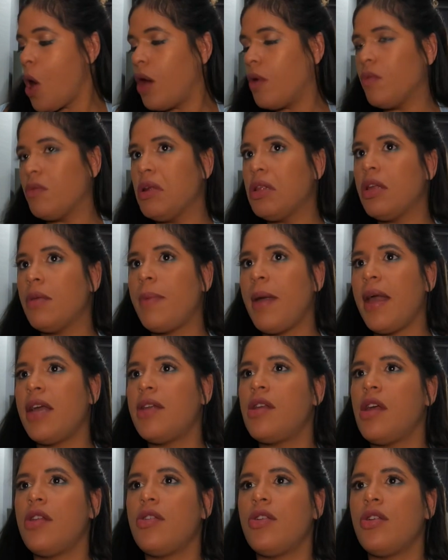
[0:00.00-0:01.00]
really pay
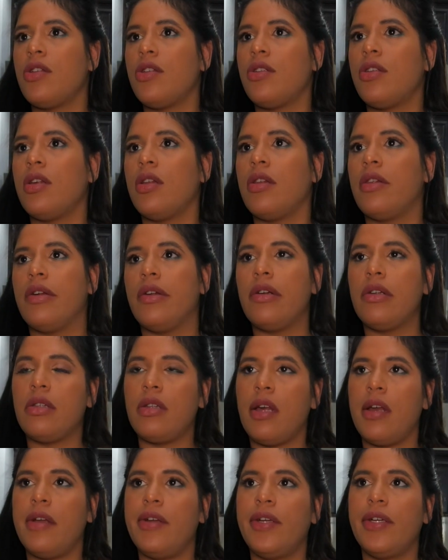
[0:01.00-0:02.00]
attention to little
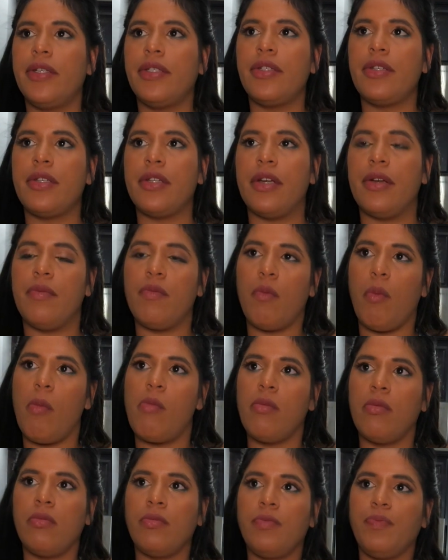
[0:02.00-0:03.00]
things and
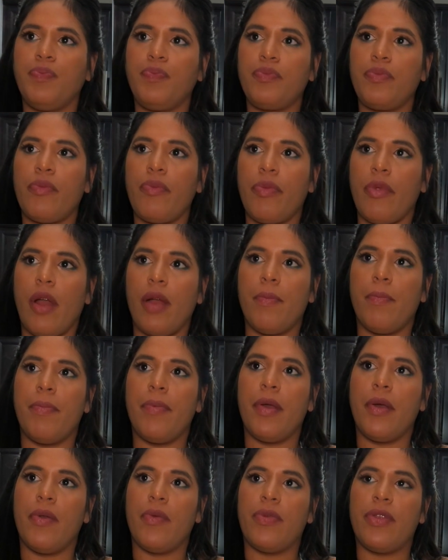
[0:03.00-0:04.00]

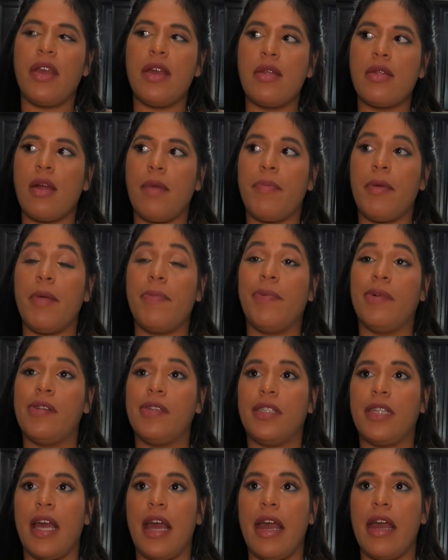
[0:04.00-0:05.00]
things that people
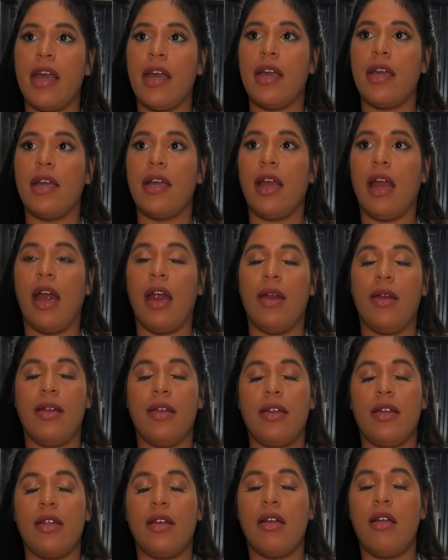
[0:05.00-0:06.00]
say and
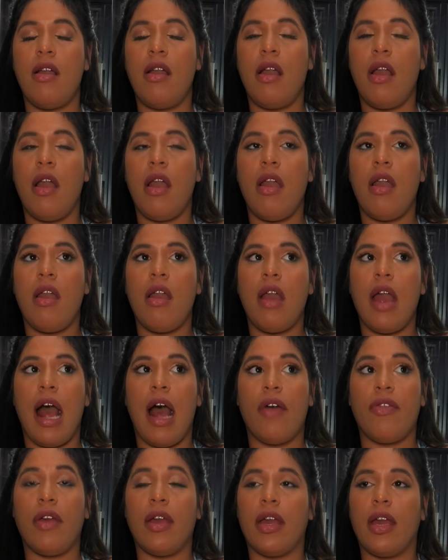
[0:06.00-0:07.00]

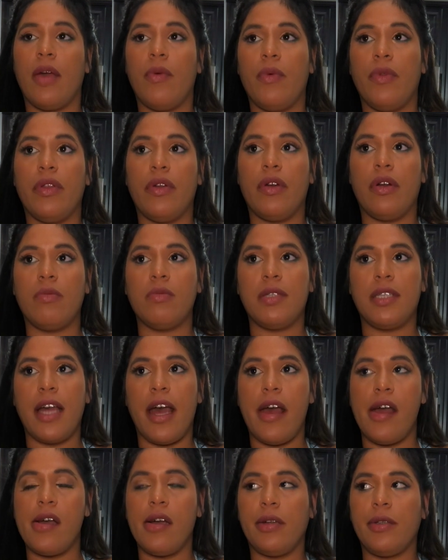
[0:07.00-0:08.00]
how they get when they're
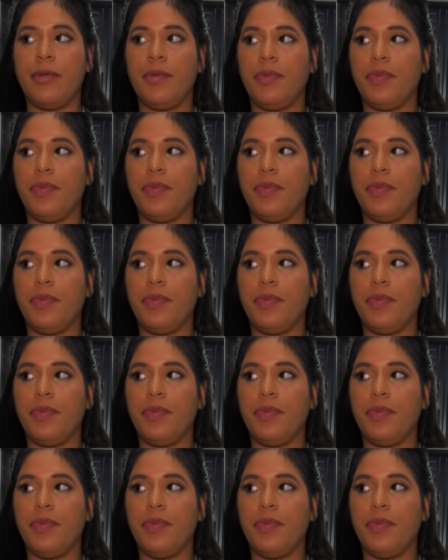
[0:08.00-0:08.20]
upset.